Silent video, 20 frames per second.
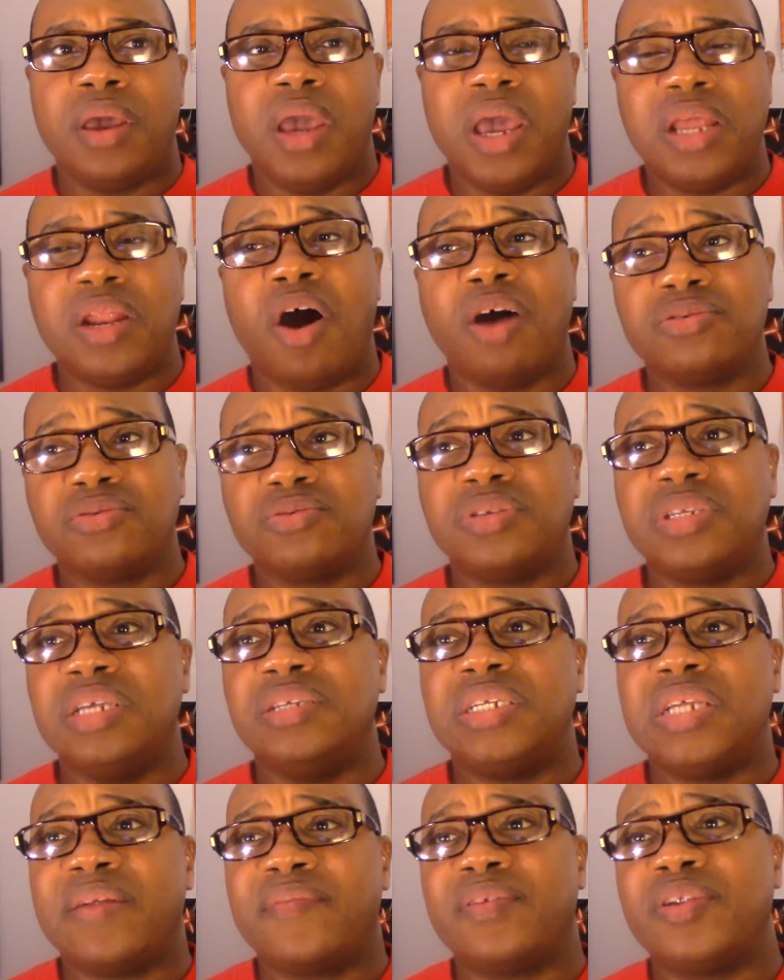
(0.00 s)
And also seeing
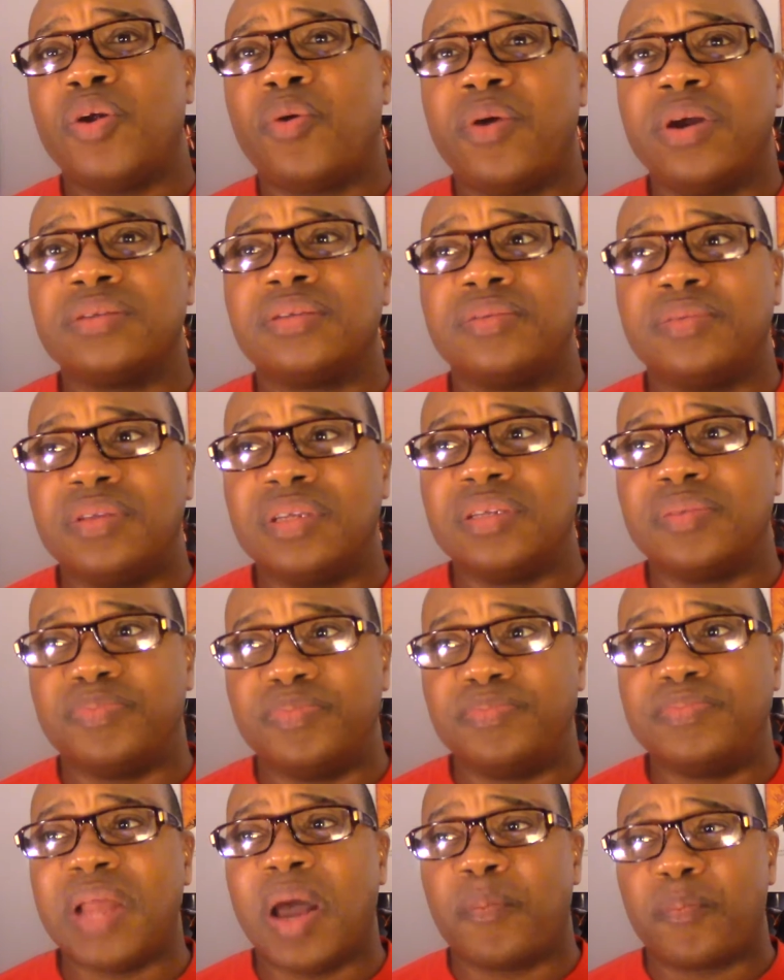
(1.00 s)
Jennifer Lawrence just
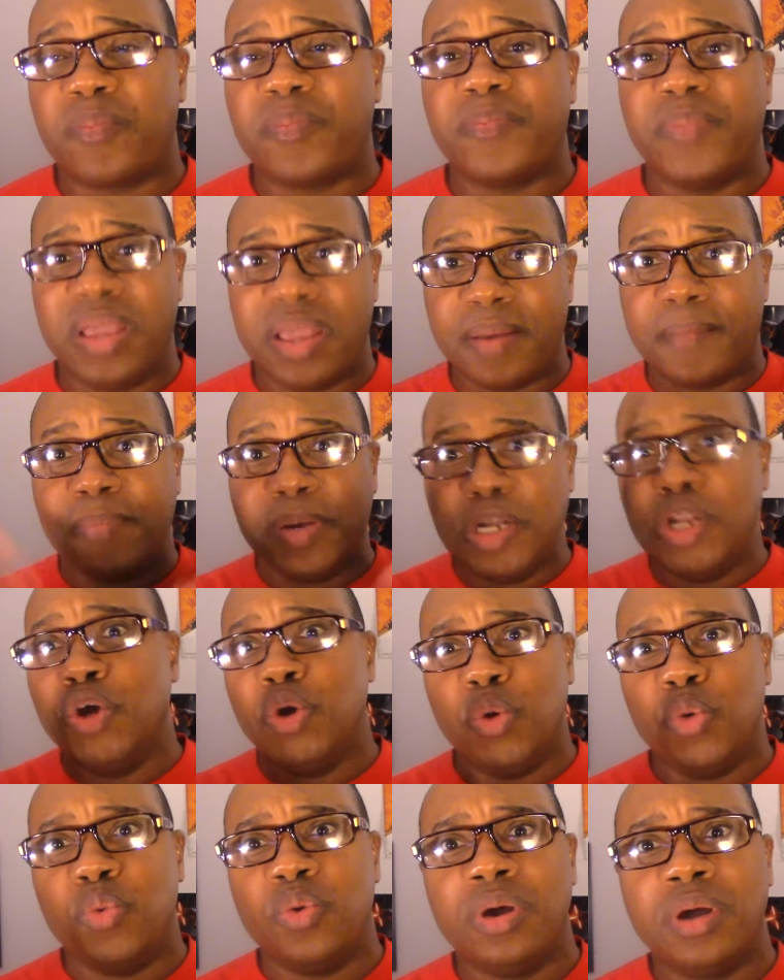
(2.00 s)
not being
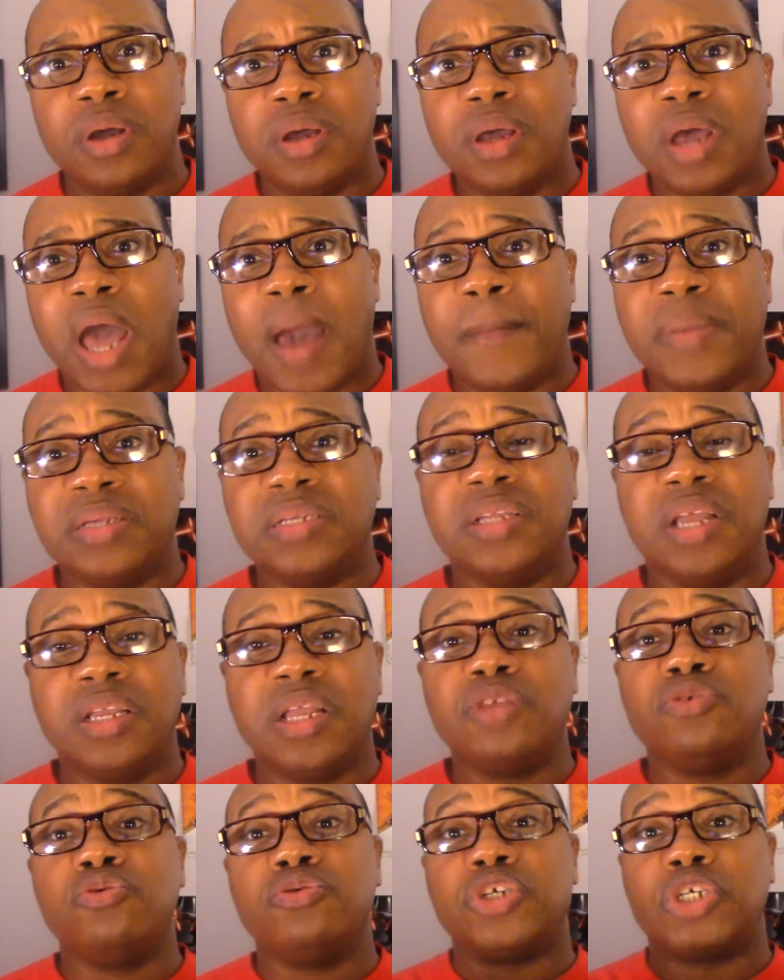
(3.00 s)
blue. I mean, they
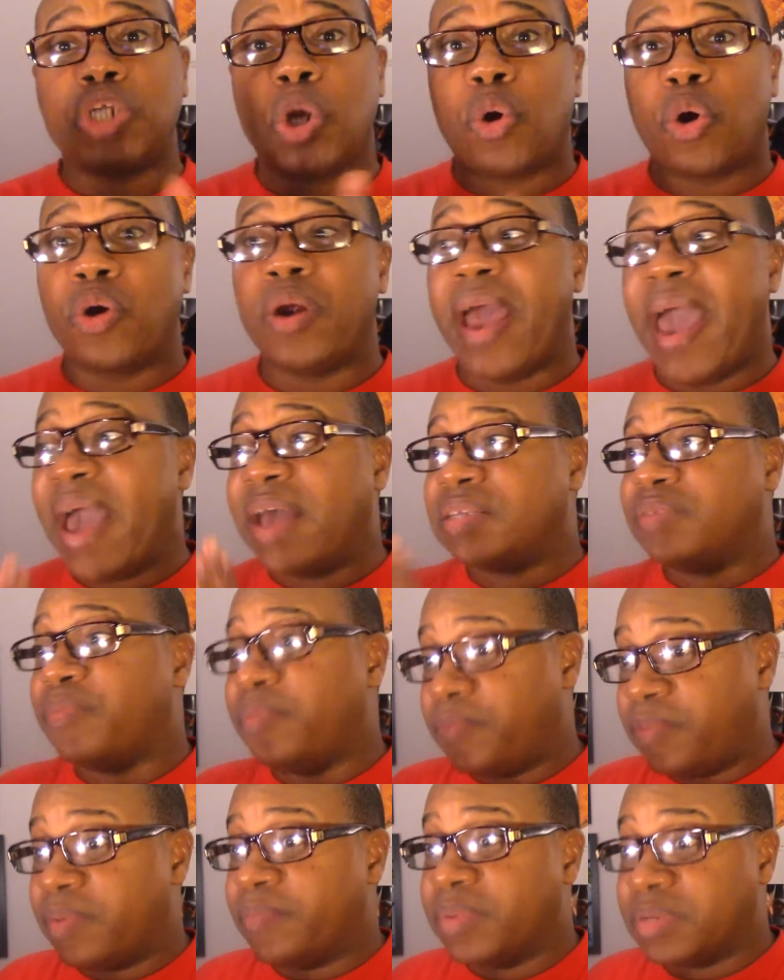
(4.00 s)
do show her as
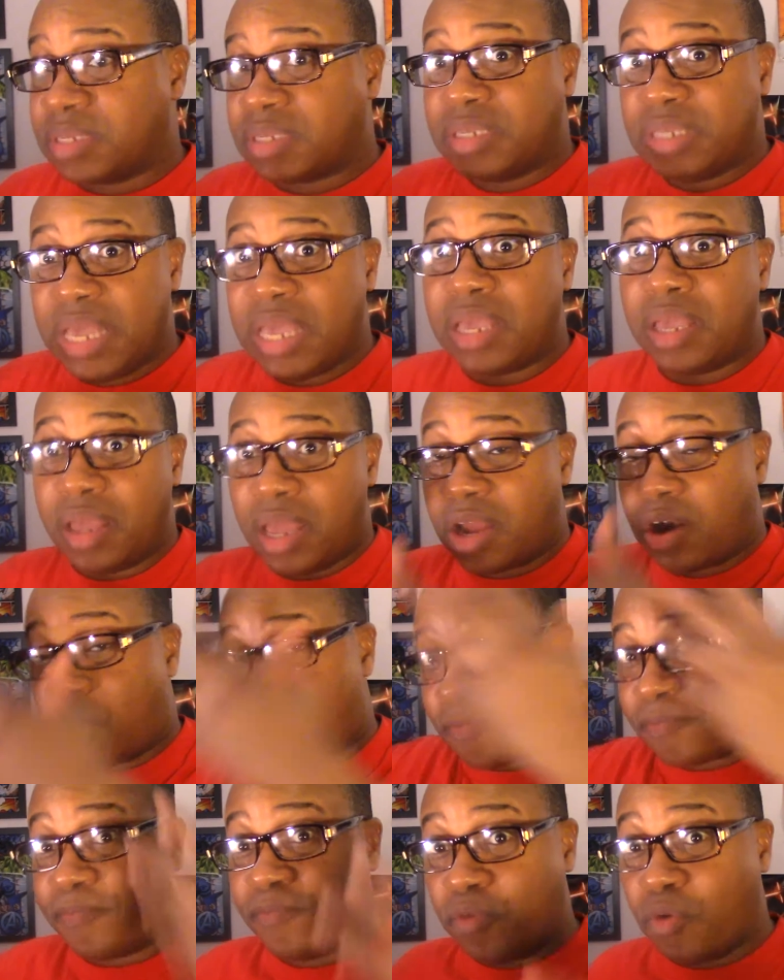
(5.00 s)
Mystique in
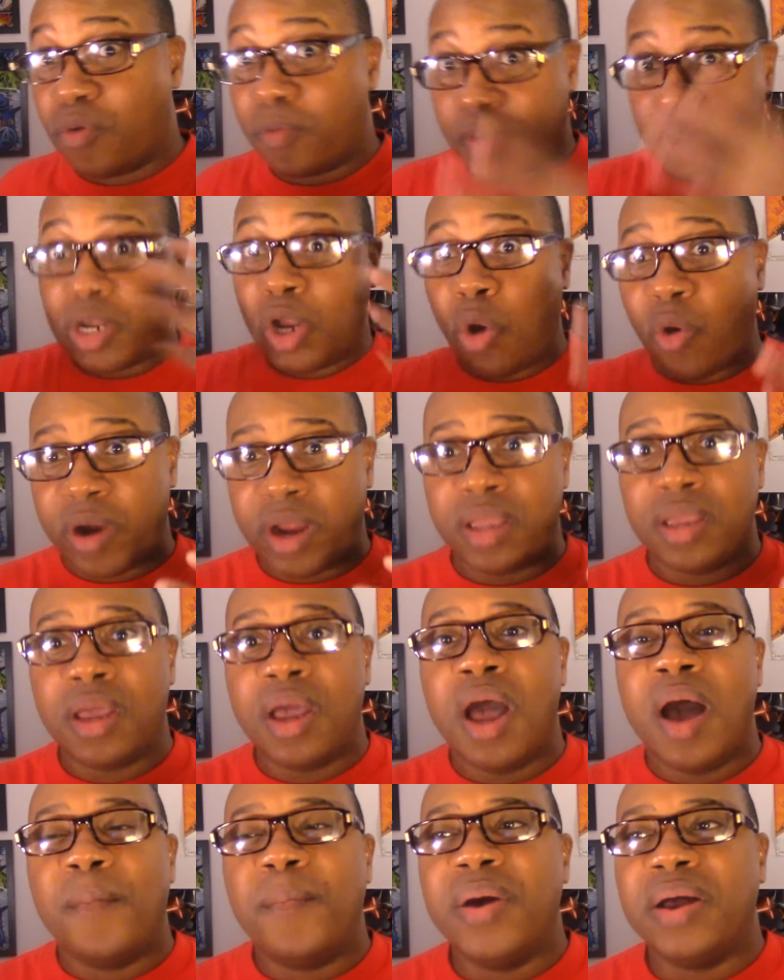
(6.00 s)
her full glory,
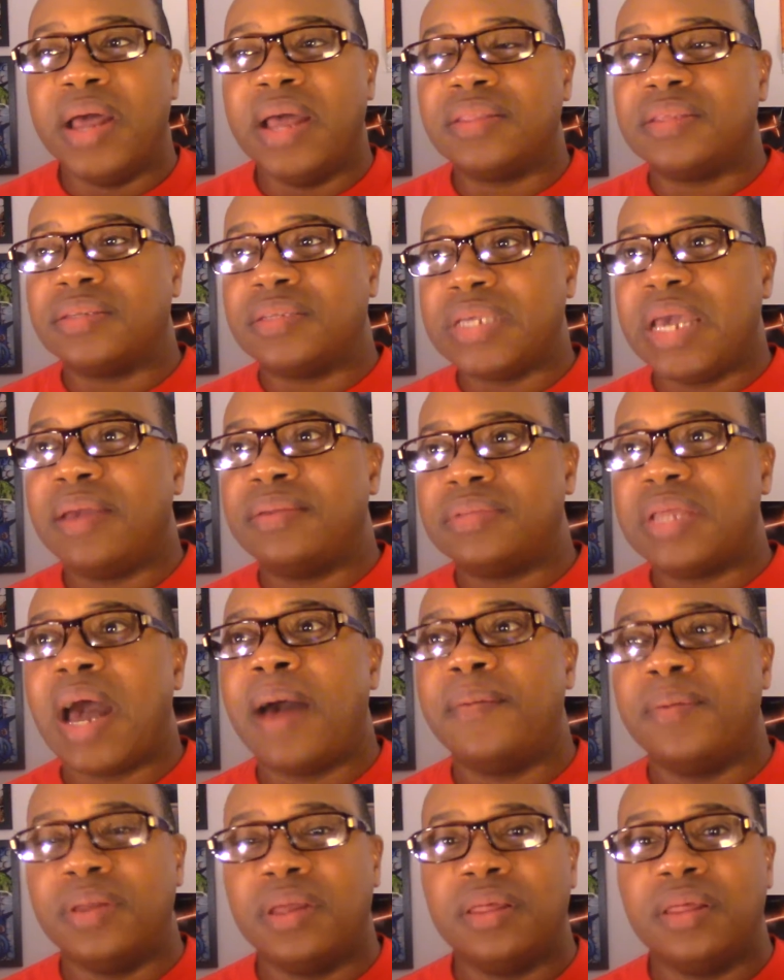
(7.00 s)
but at the same
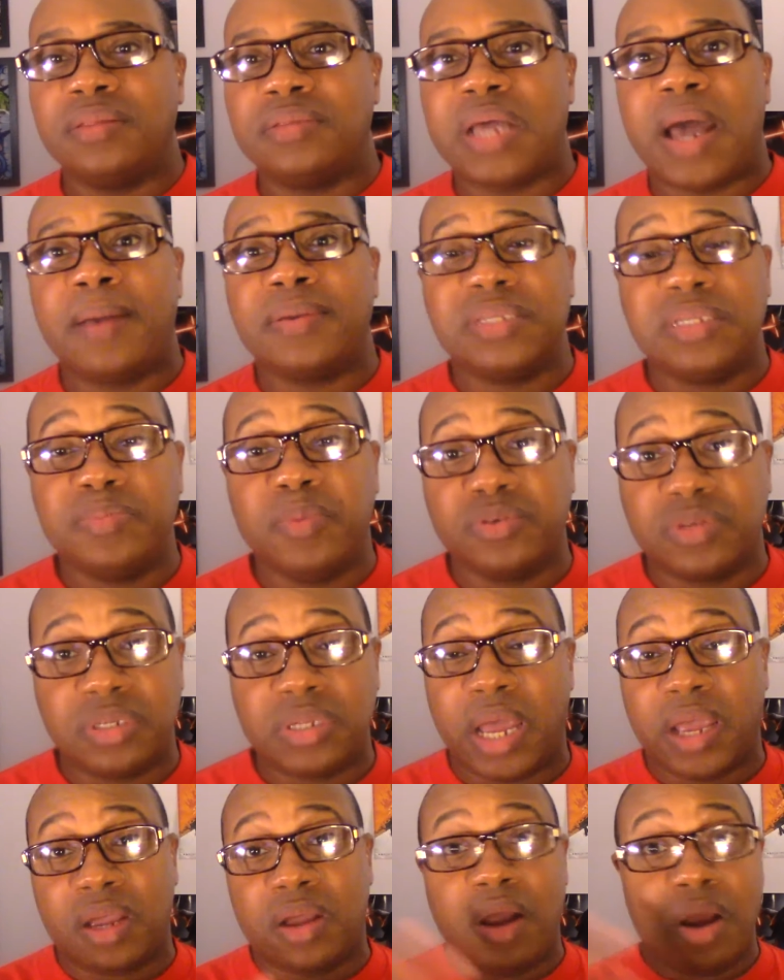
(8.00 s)
time, at other times, she's mostly
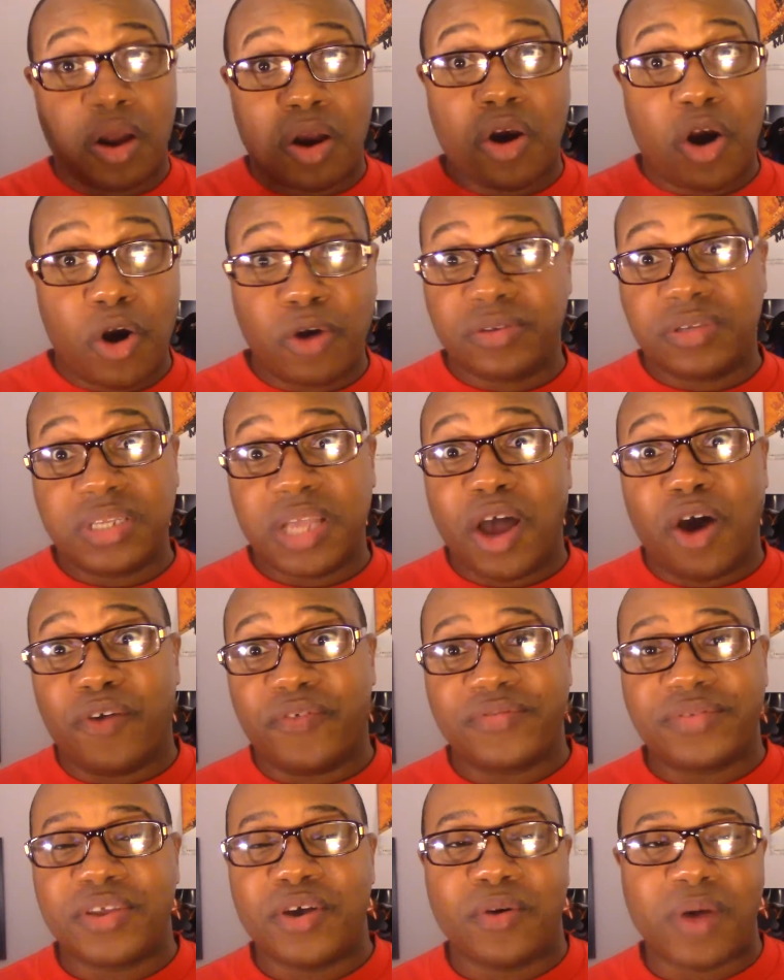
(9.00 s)
like
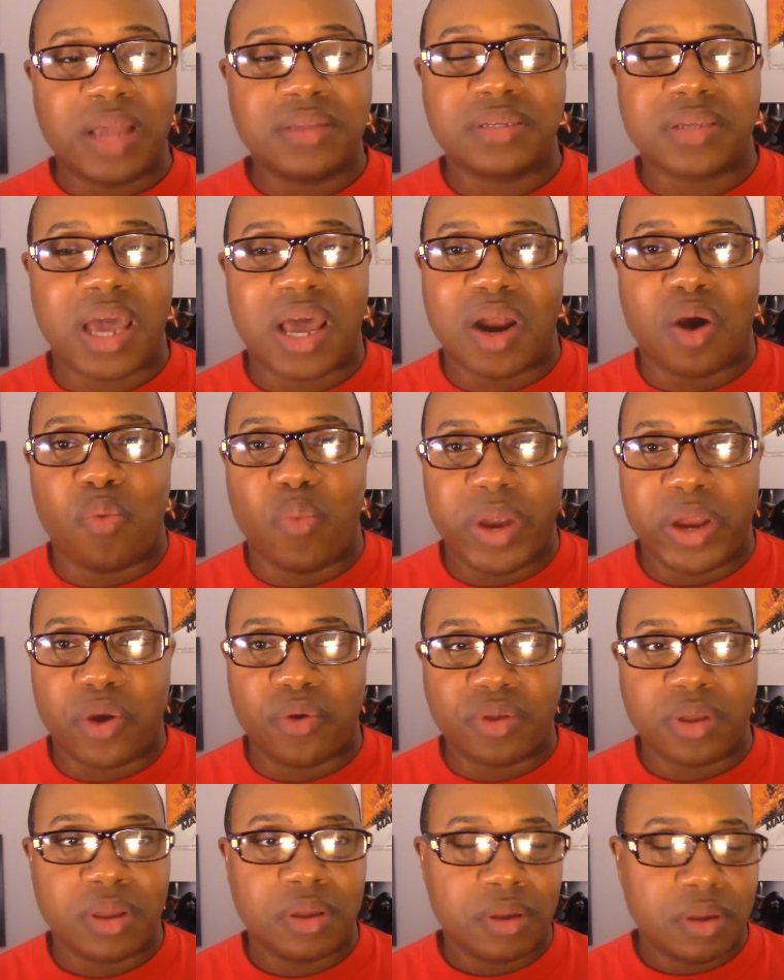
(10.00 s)
herself. So that's kind of weird.